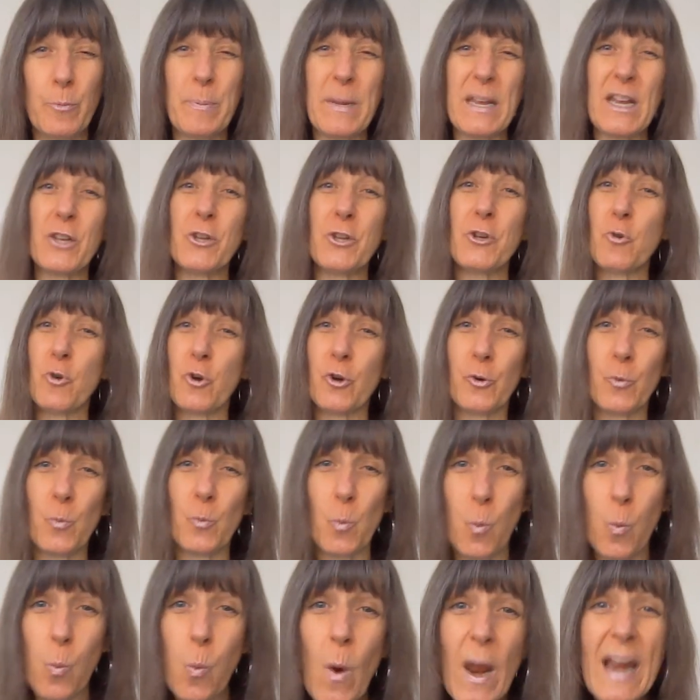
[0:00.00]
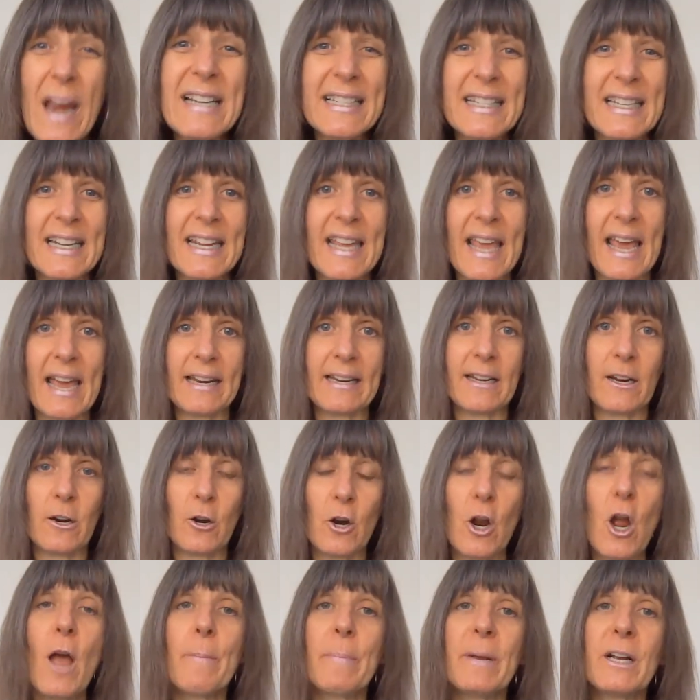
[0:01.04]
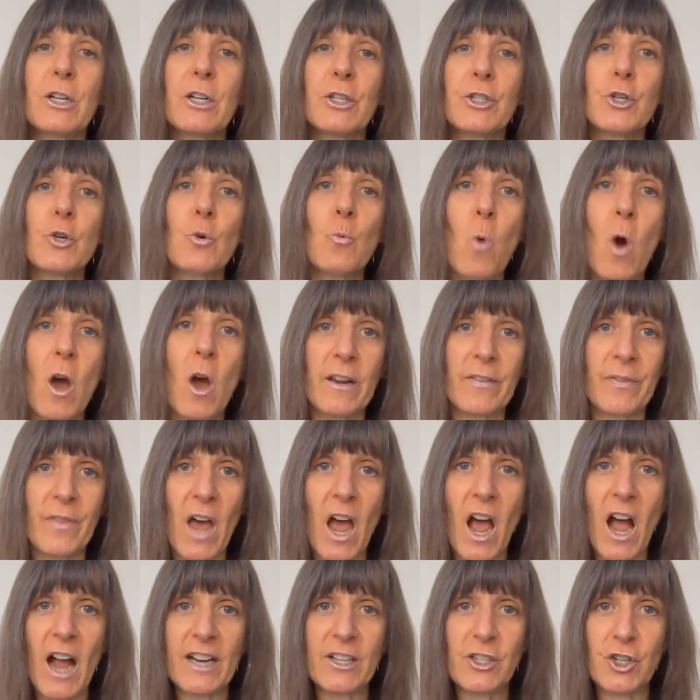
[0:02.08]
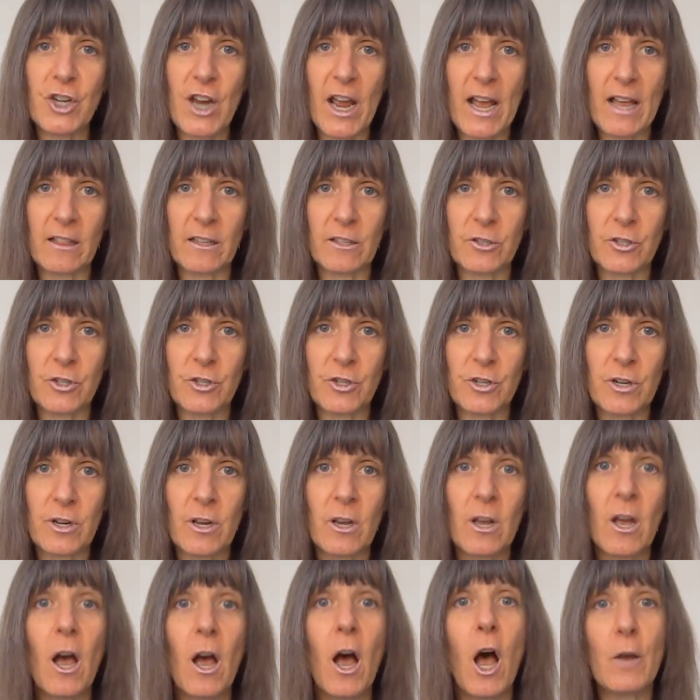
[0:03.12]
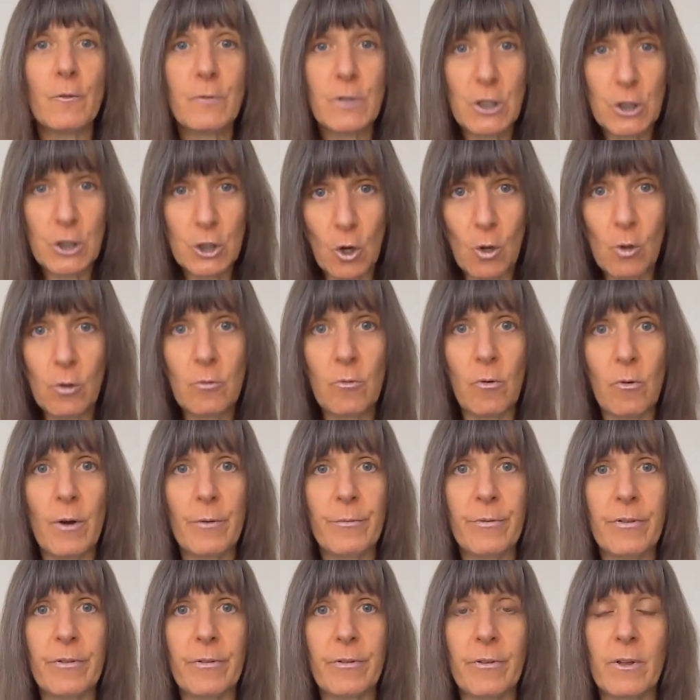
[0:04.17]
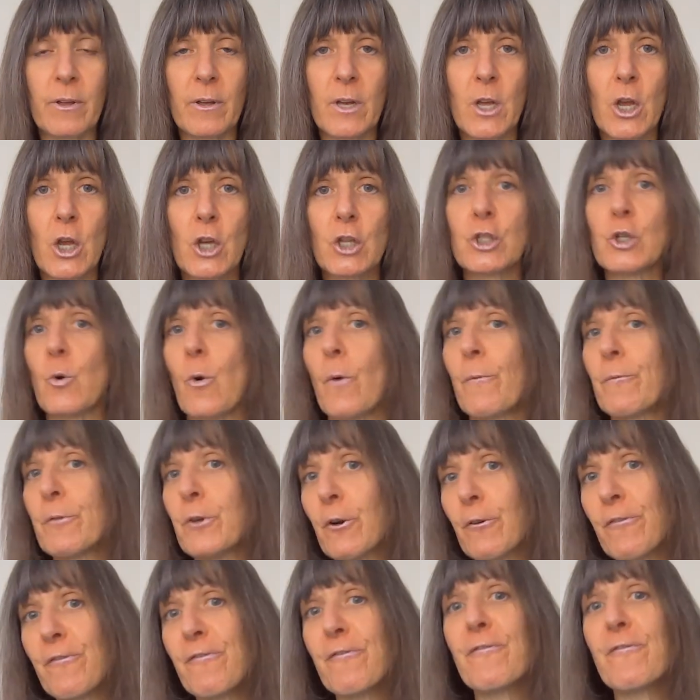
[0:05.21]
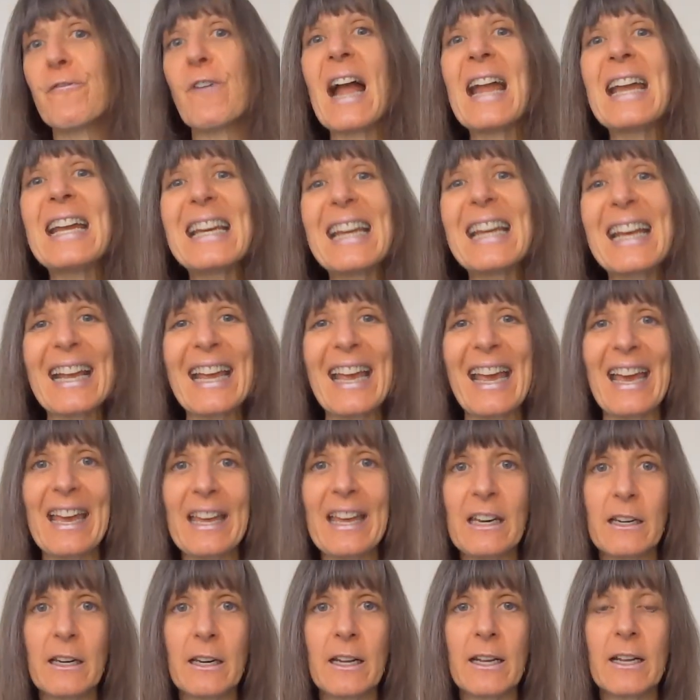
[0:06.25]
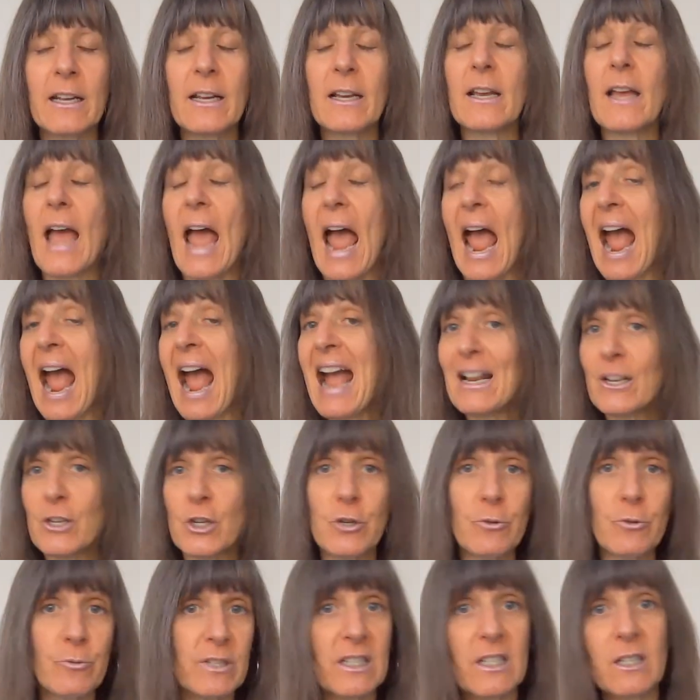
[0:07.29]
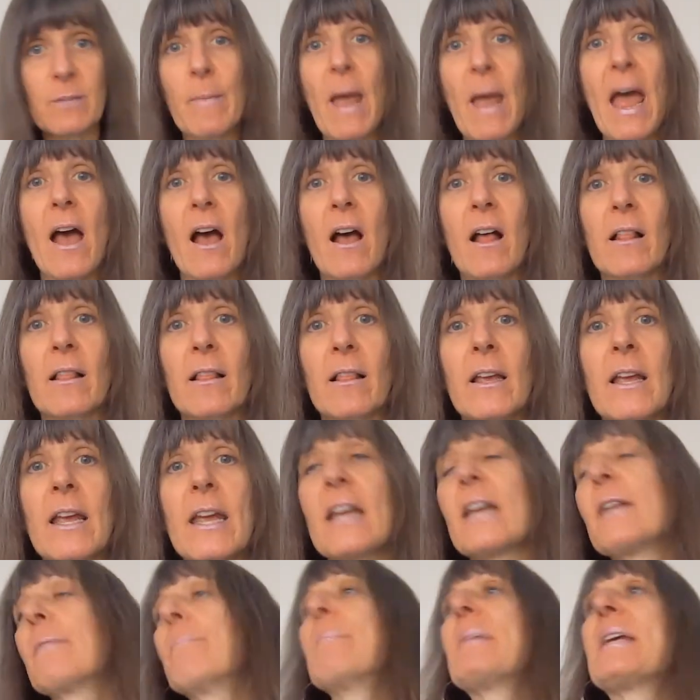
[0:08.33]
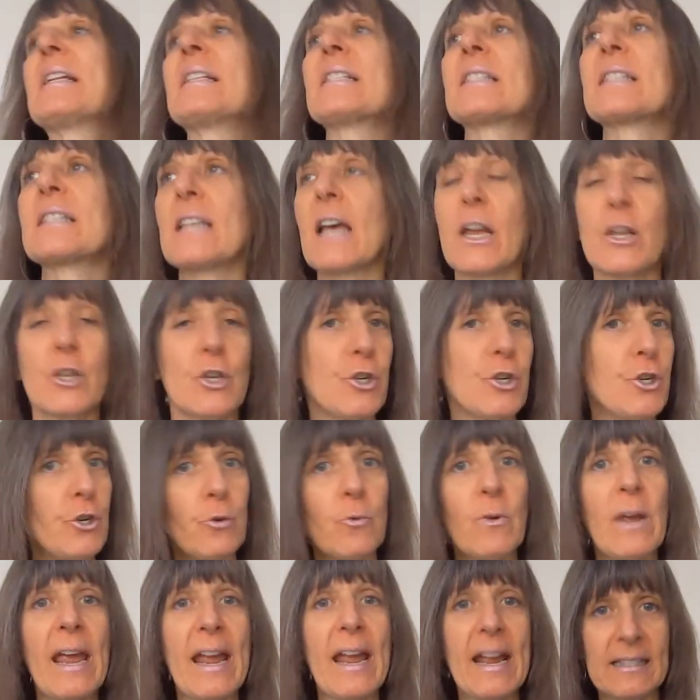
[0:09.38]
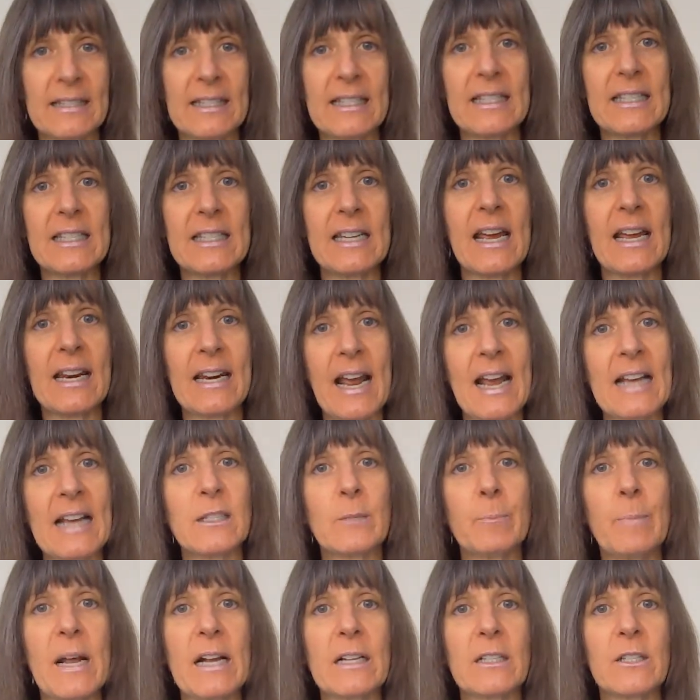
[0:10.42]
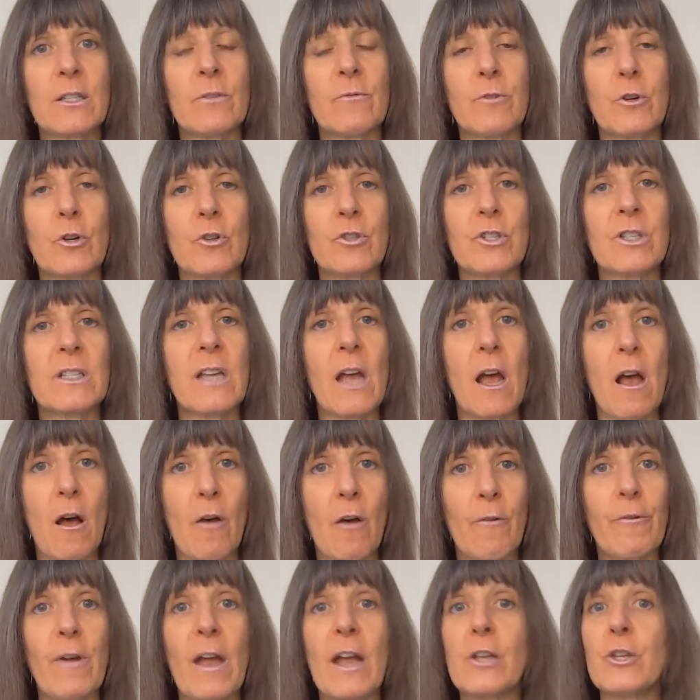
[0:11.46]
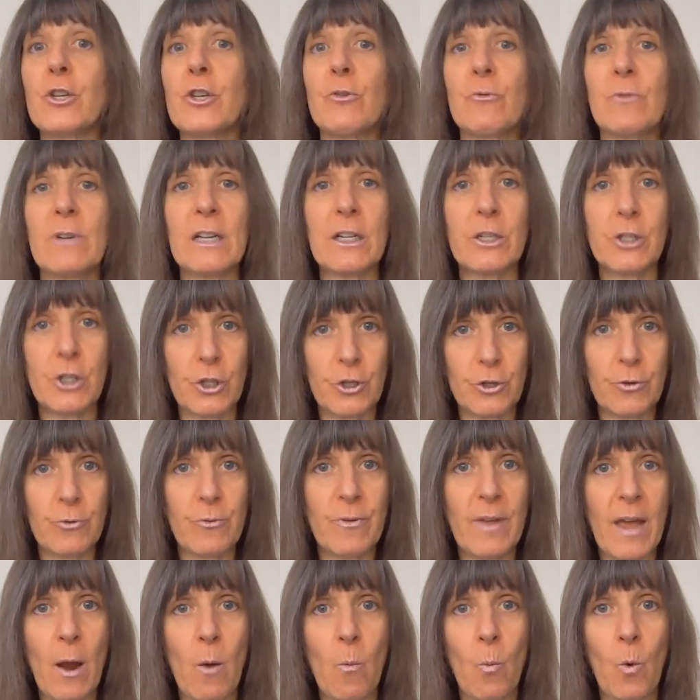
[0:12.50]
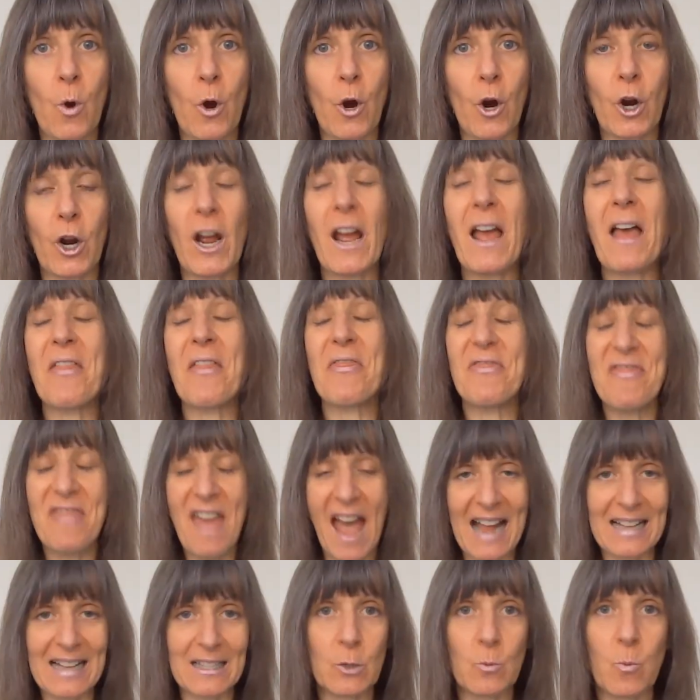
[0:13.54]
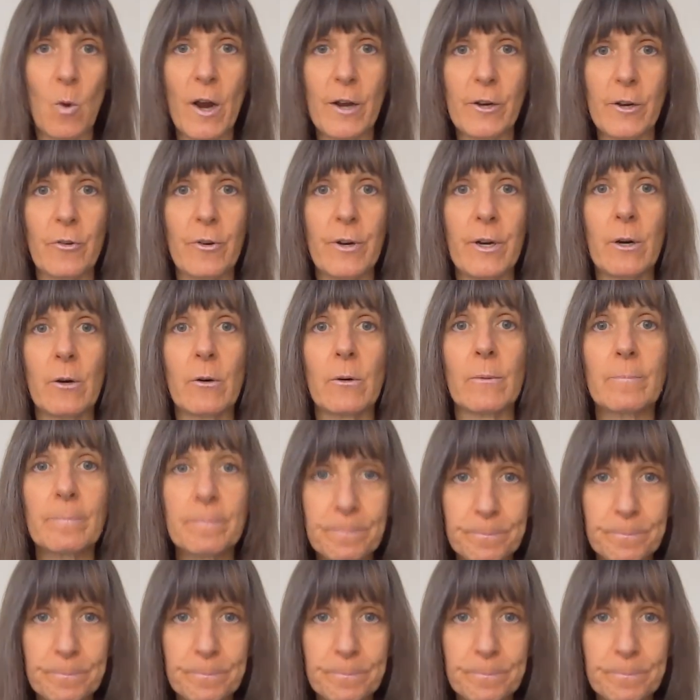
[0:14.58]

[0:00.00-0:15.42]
would be, and you couldn't wait to get here because you wanted the high challenge of soul growth. So if you're fighting it and you smell, it means that you can't stand aspects of yourself and you need to do that work. That's why you're here.